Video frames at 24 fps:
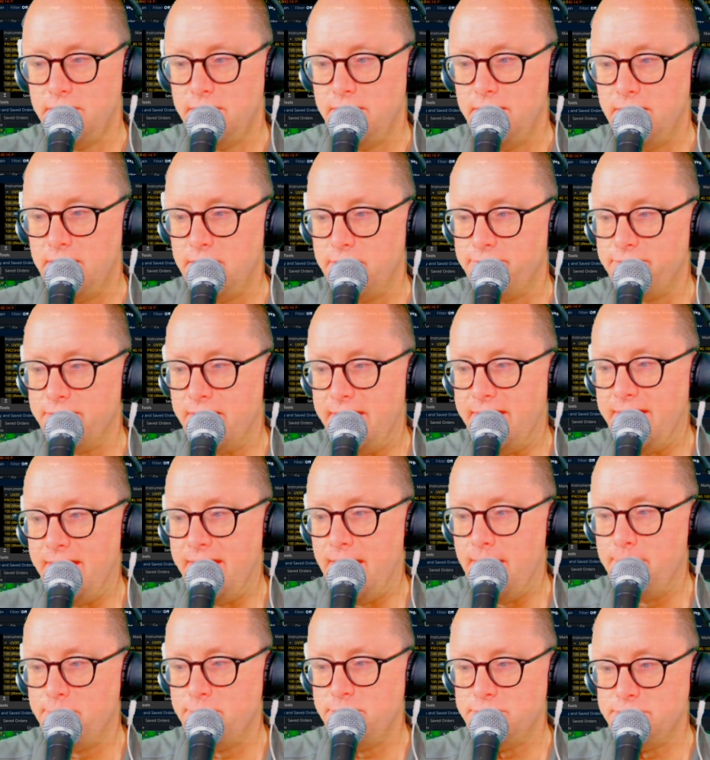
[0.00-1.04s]
And if that
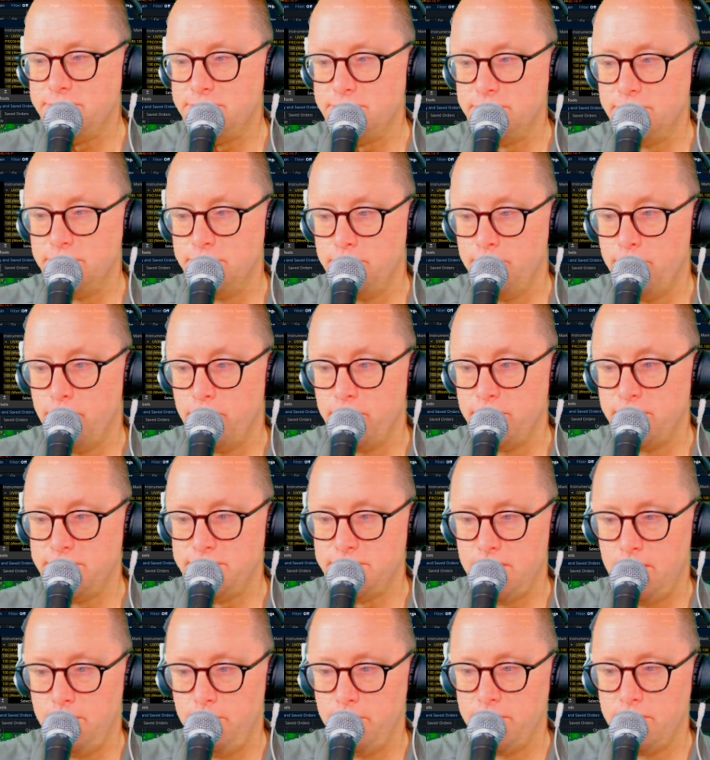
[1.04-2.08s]
happens, you more than
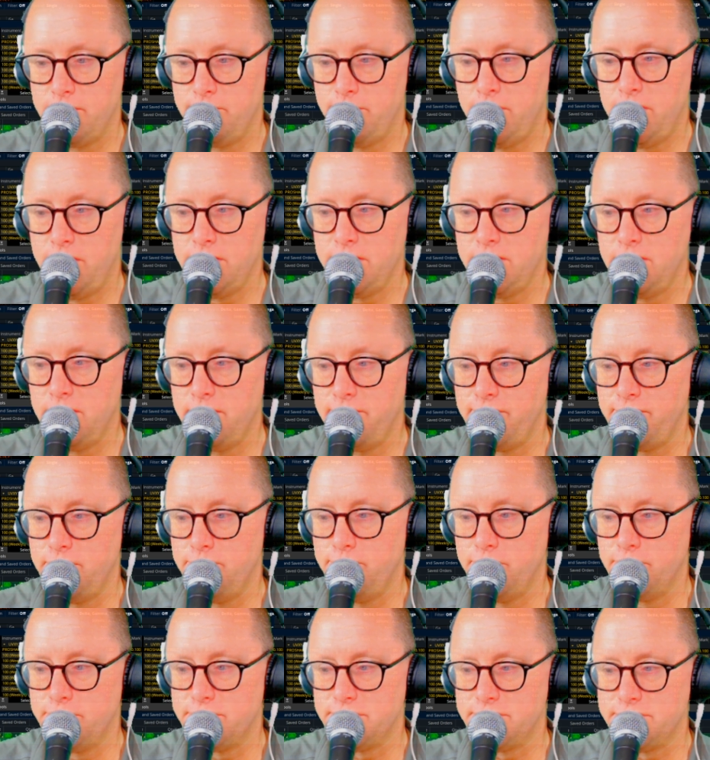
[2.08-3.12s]
double your money if you
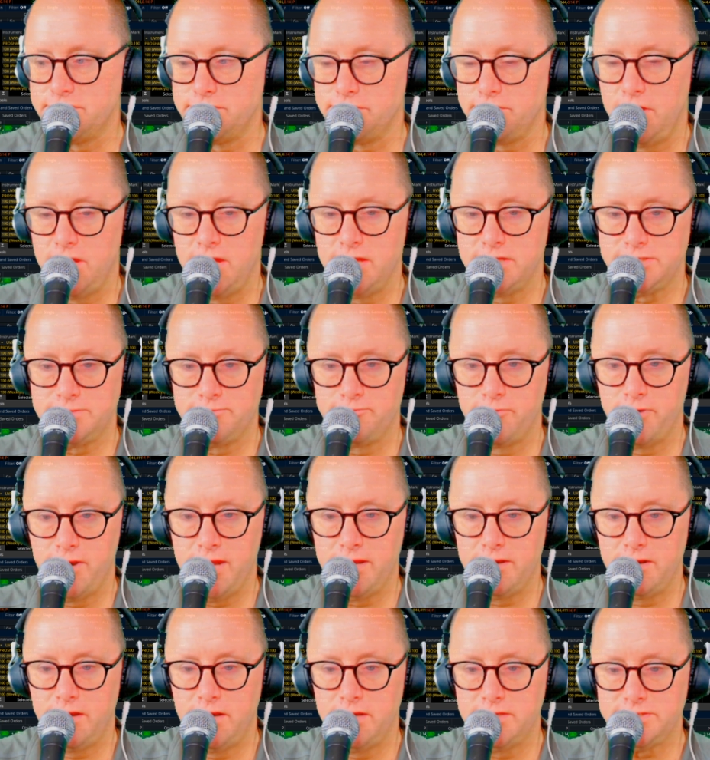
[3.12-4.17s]
put this July
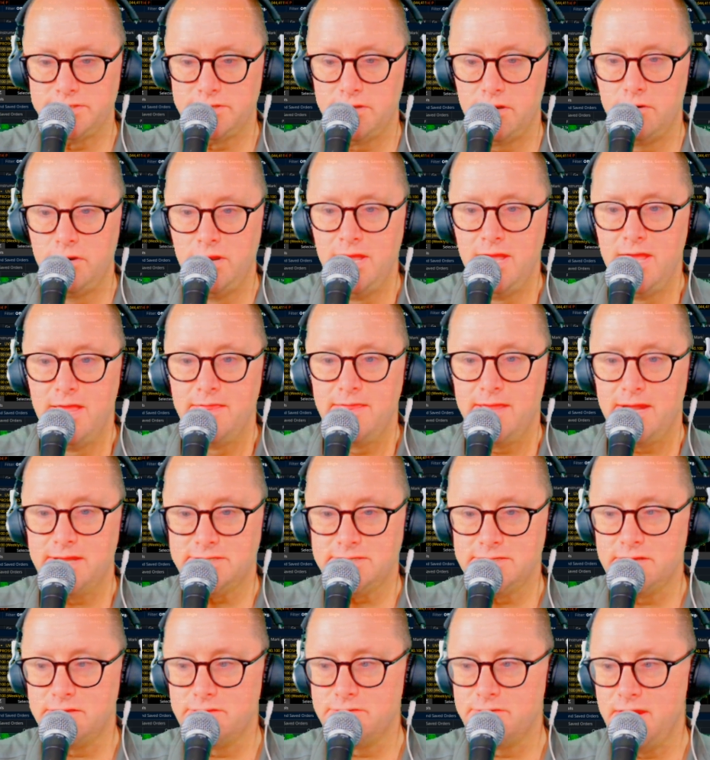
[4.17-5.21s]
spread on. So that's
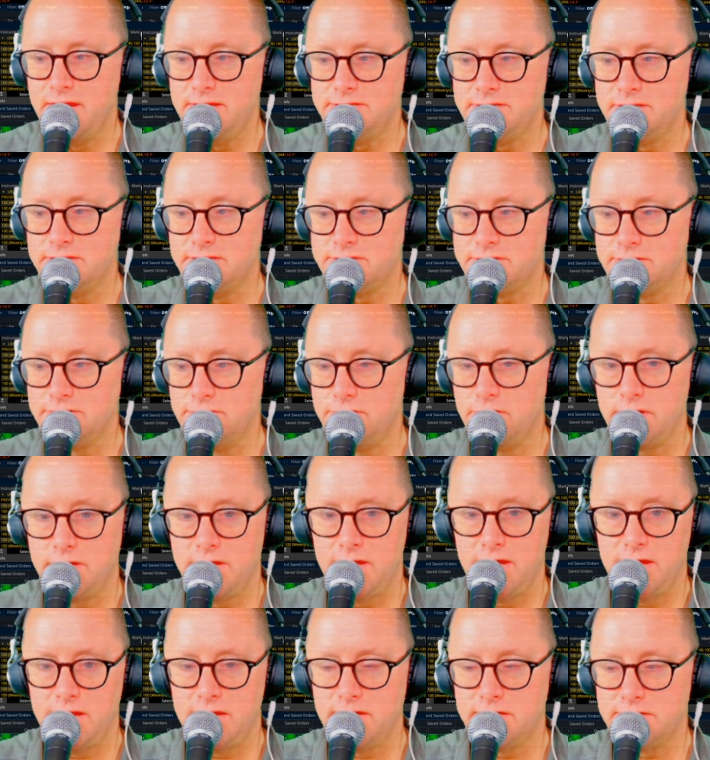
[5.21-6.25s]
another idea to look
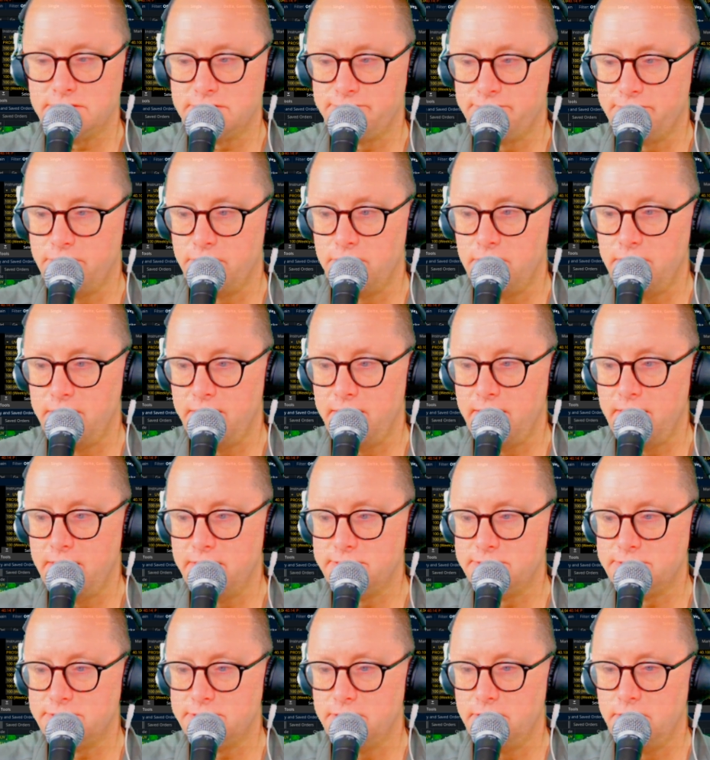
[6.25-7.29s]
at as far
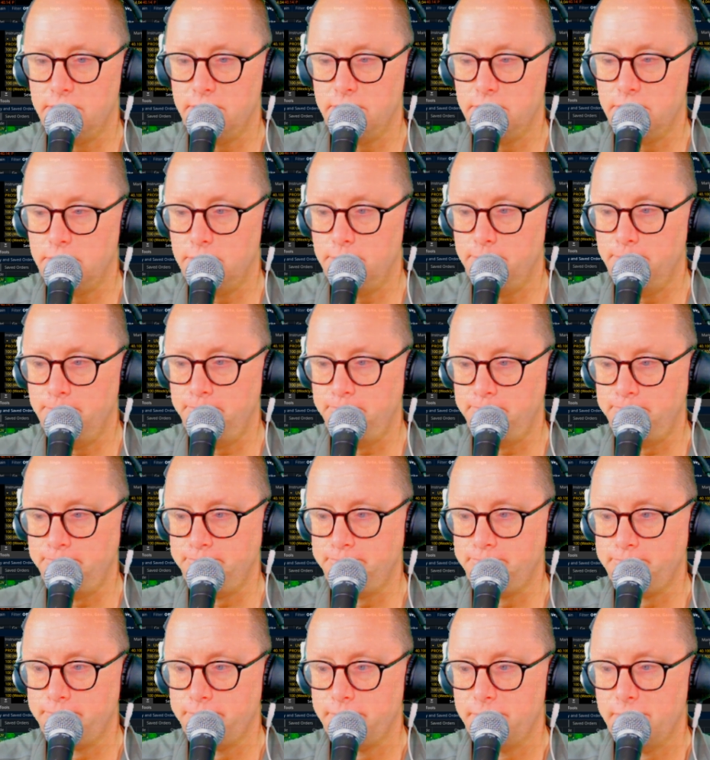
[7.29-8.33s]
as
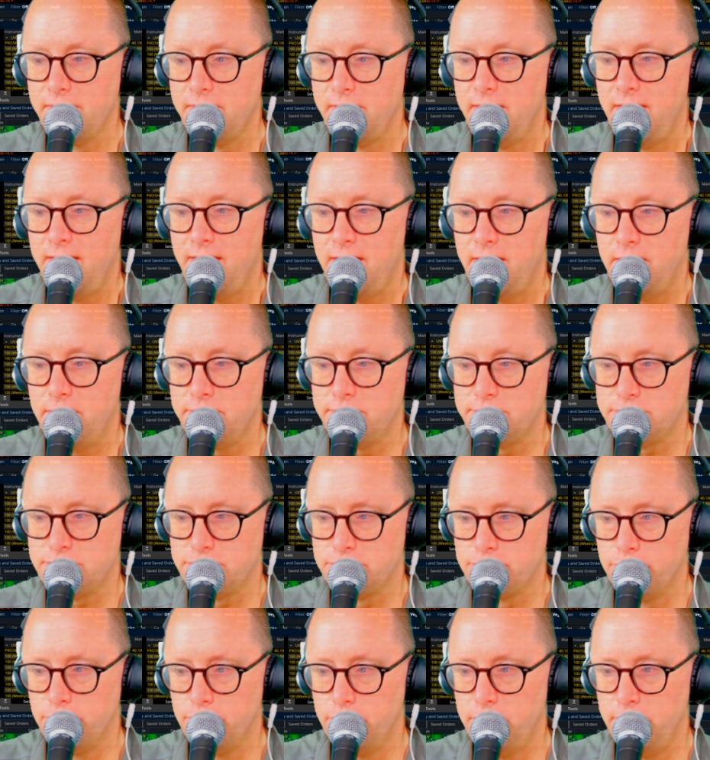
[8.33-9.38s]
how to
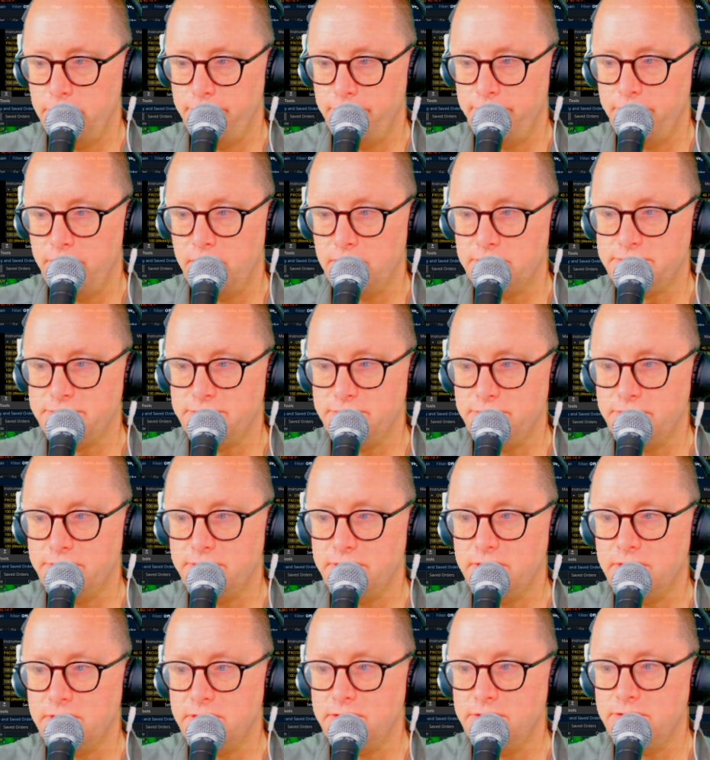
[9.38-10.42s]
short
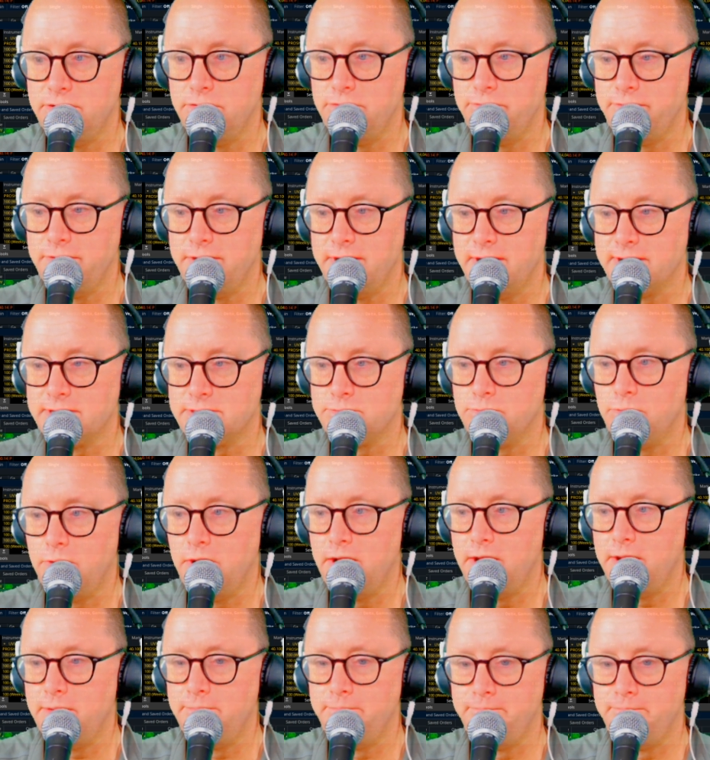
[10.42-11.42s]
volatility in UVXY.